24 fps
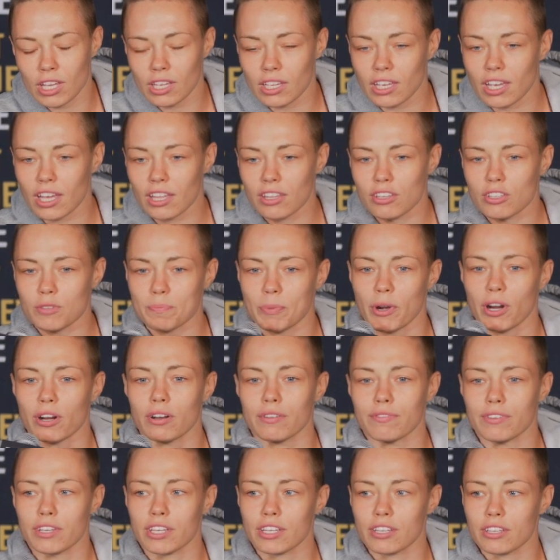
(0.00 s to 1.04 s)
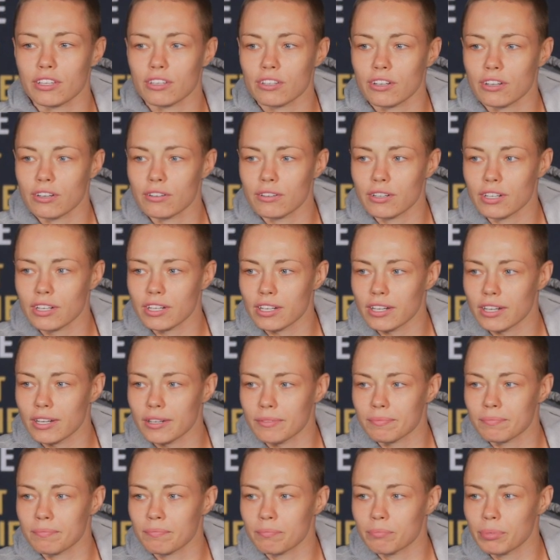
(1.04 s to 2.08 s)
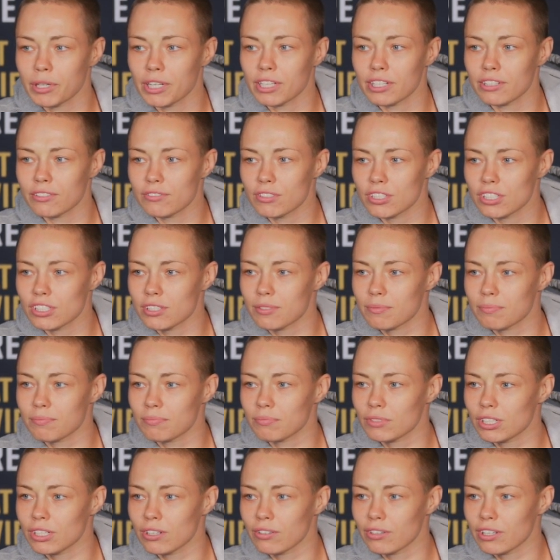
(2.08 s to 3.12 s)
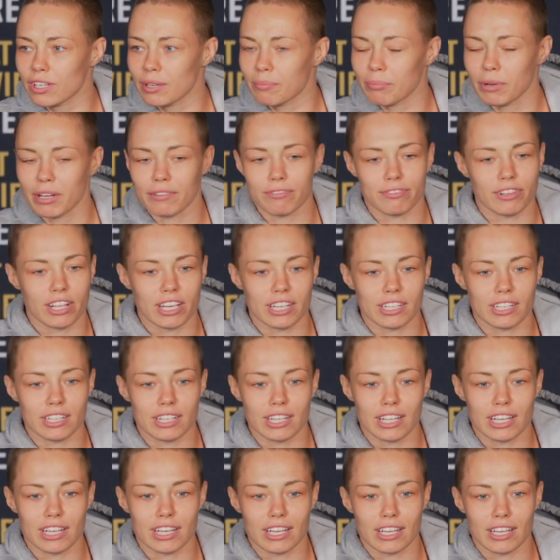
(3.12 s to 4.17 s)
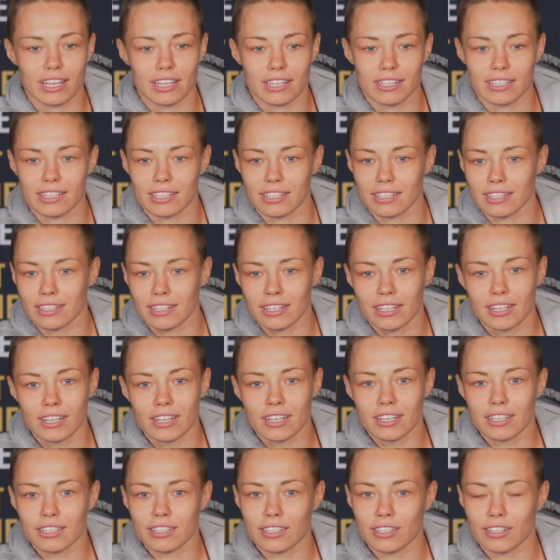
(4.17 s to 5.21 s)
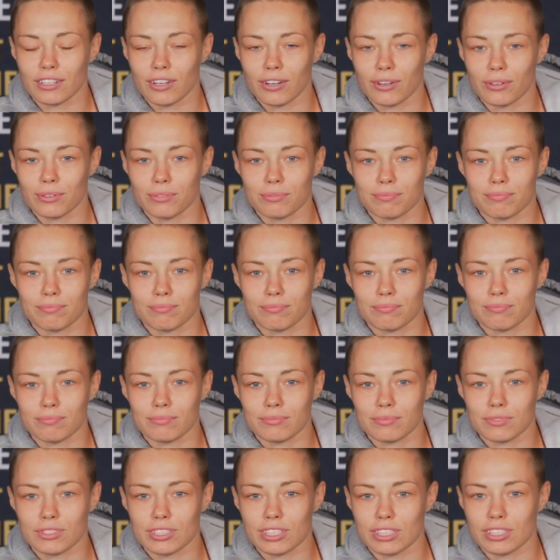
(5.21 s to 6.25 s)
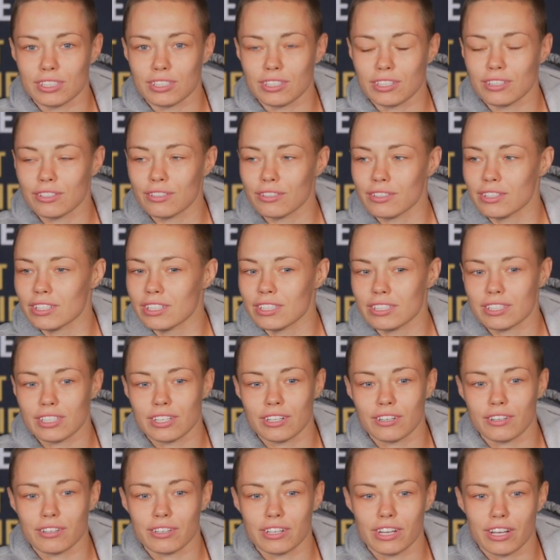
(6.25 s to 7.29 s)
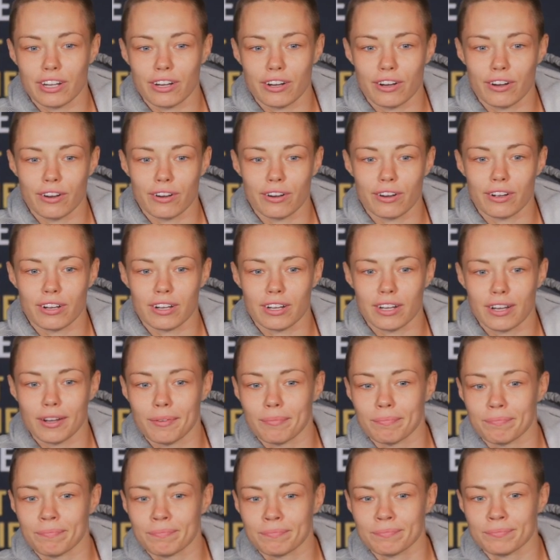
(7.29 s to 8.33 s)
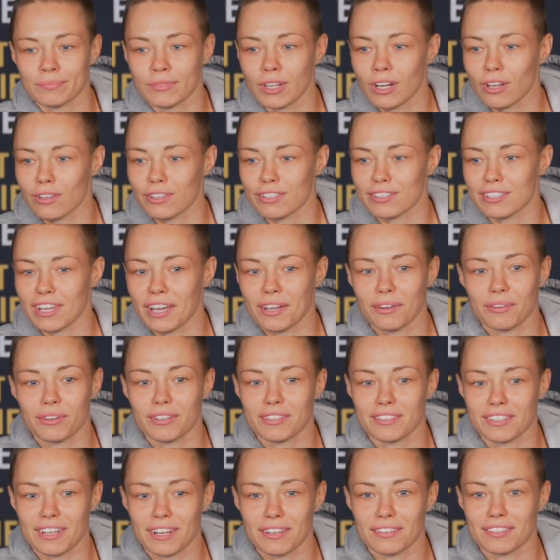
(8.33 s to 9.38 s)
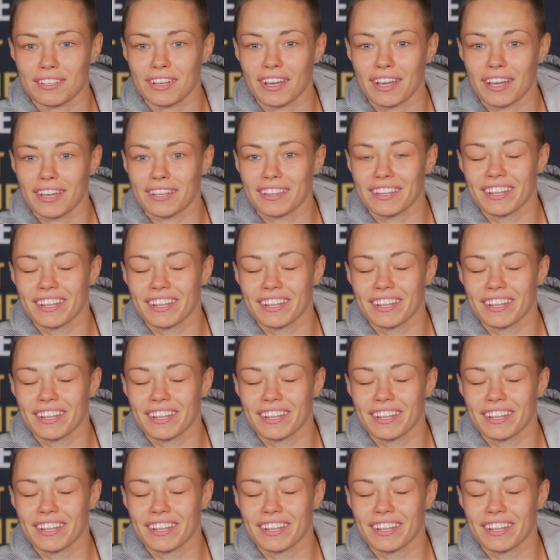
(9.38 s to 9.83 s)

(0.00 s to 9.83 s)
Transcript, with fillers: yeah that was part of it you know um, but just you know getting my flight delayed and you know just little things here and there um, all the sirens outside,